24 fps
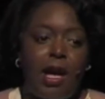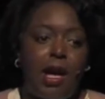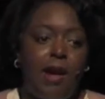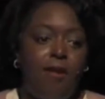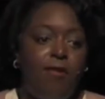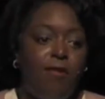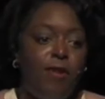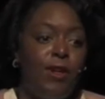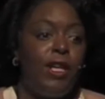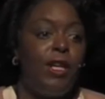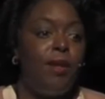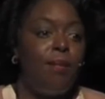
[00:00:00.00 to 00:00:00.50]

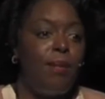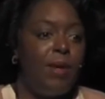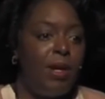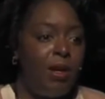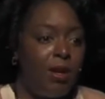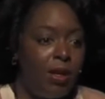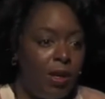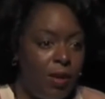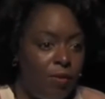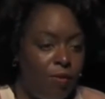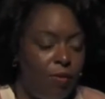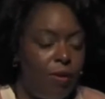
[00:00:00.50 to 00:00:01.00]
African
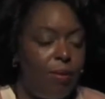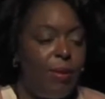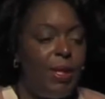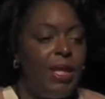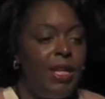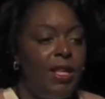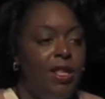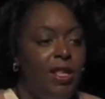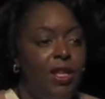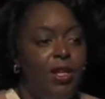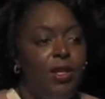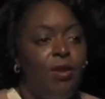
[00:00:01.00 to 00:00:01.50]
American women
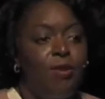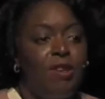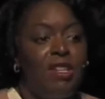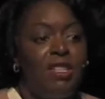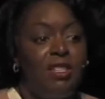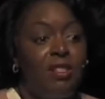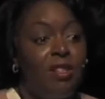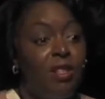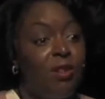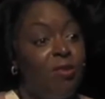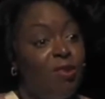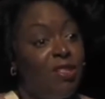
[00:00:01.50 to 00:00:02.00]
in the
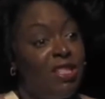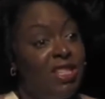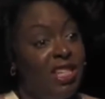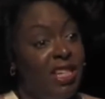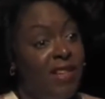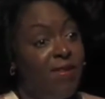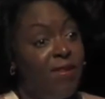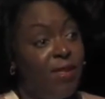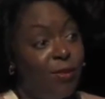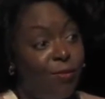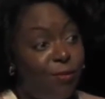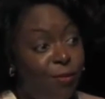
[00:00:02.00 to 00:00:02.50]
US only
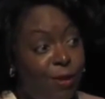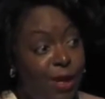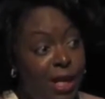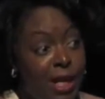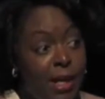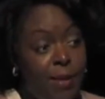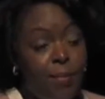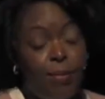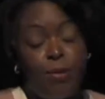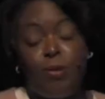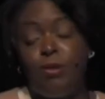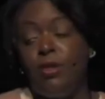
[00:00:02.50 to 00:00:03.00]
receive
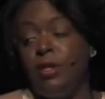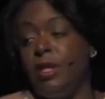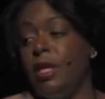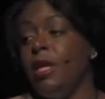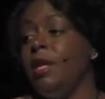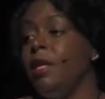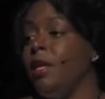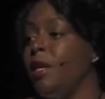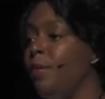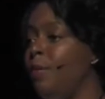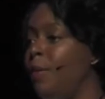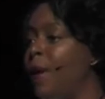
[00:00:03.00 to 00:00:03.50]
3%
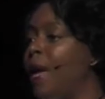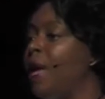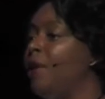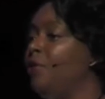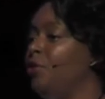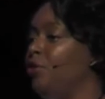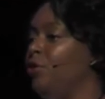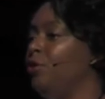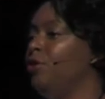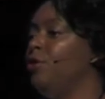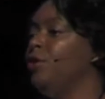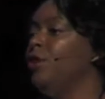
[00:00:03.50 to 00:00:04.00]
of
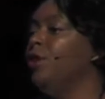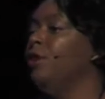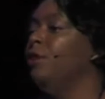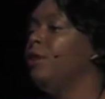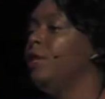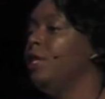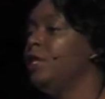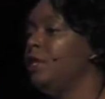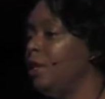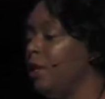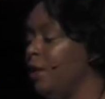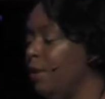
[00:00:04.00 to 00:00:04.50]
bachelor's
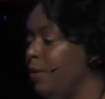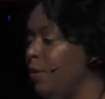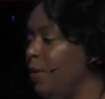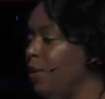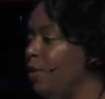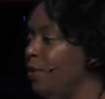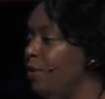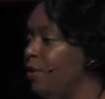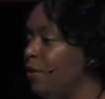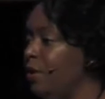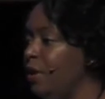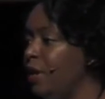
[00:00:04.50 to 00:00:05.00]
degrees in
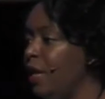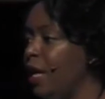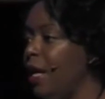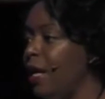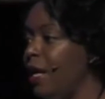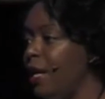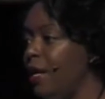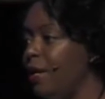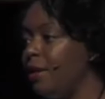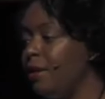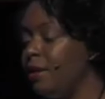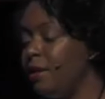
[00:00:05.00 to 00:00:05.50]
computer
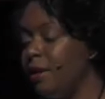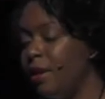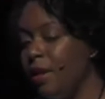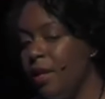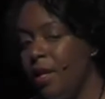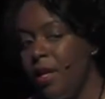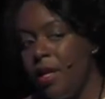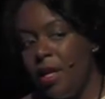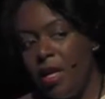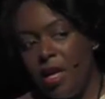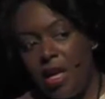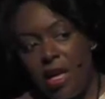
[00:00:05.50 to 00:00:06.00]
science.
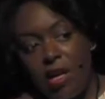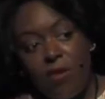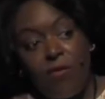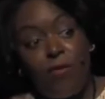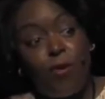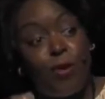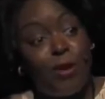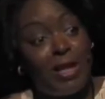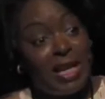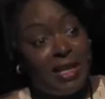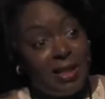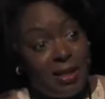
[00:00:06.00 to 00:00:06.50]
And
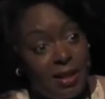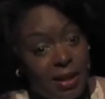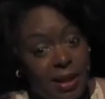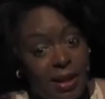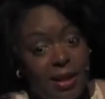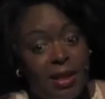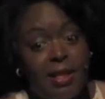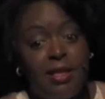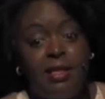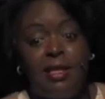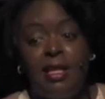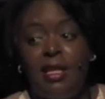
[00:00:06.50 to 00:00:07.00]
for
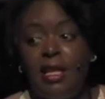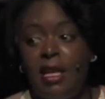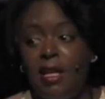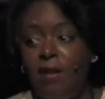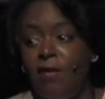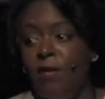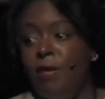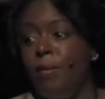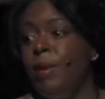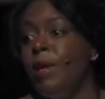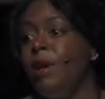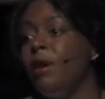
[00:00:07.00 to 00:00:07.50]
Latinas and Native
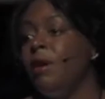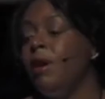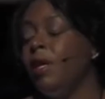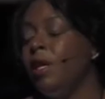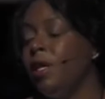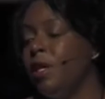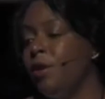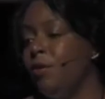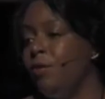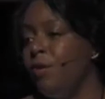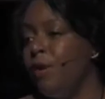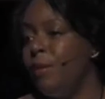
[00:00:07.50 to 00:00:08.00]

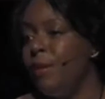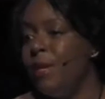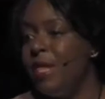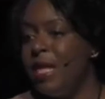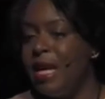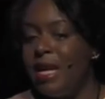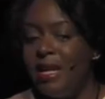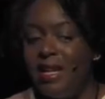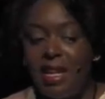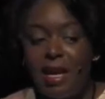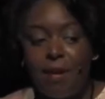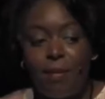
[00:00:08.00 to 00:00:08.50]
American women,
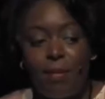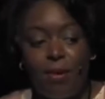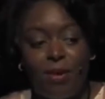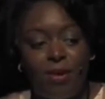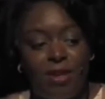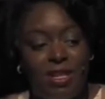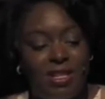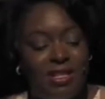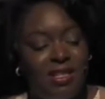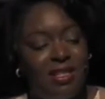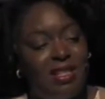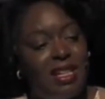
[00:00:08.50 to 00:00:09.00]
that number
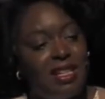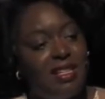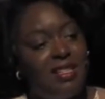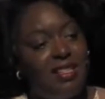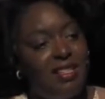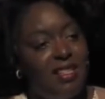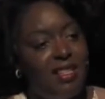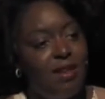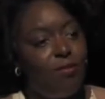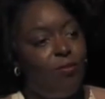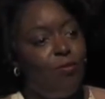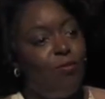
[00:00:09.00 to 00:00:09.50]
is less
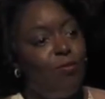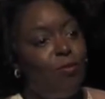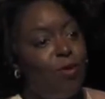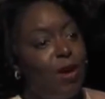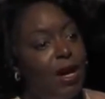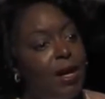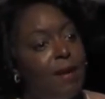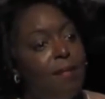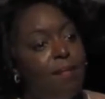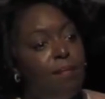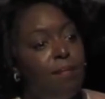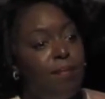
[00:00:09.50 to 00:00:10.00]
than
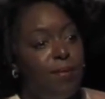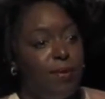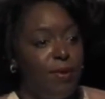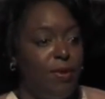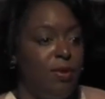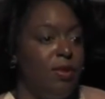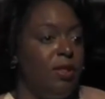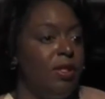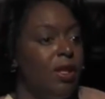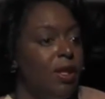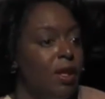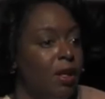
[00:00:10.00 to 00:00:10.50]

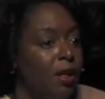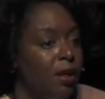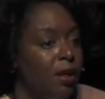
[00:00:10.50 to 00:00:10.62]
1%.